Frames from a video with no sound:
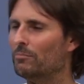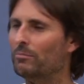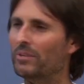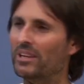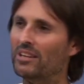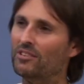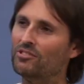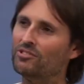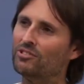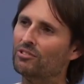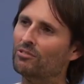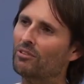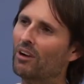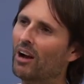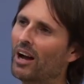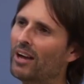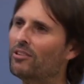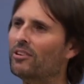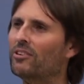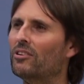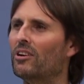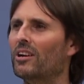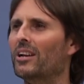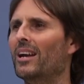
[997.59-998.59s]
means you're
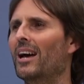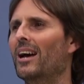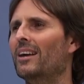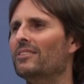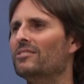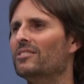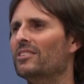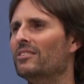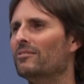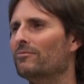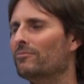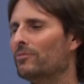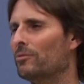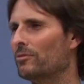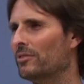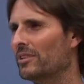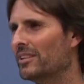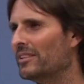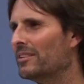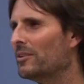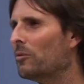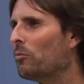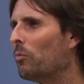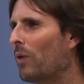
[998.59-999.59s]
either not asking for
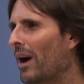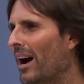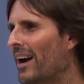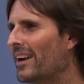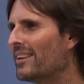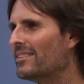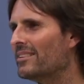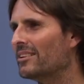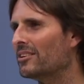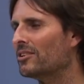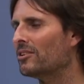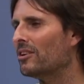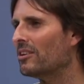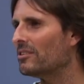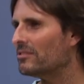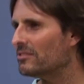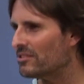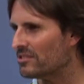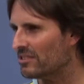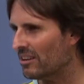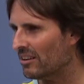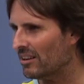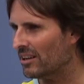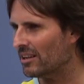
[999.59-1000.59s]
it in the way that God
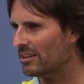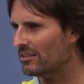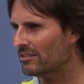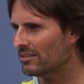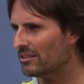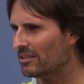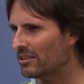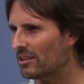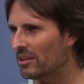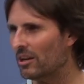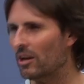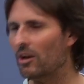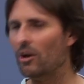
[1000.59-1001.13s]
designed,